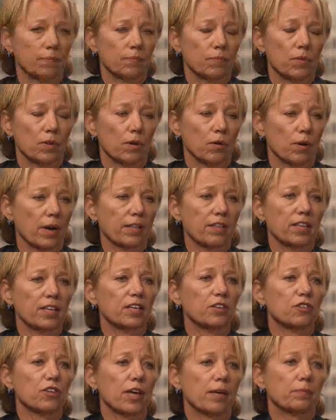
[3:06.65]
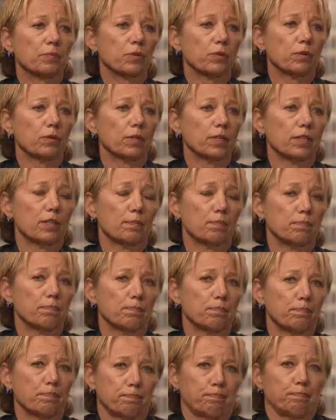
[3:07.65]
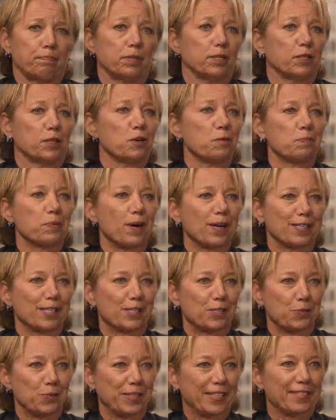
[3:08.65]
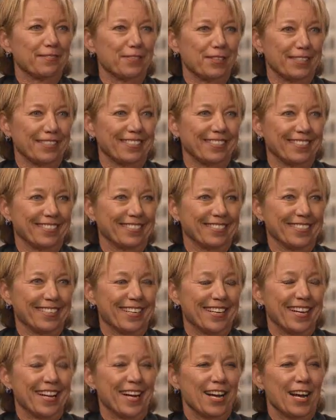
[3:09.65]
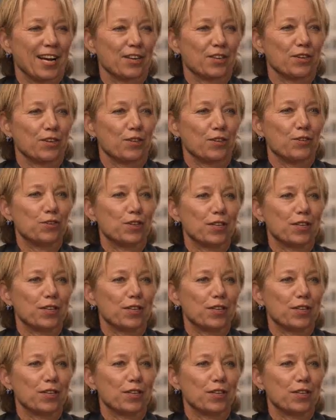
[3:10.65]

No, I think it's absolutely the political process we live in. Catherine Reheis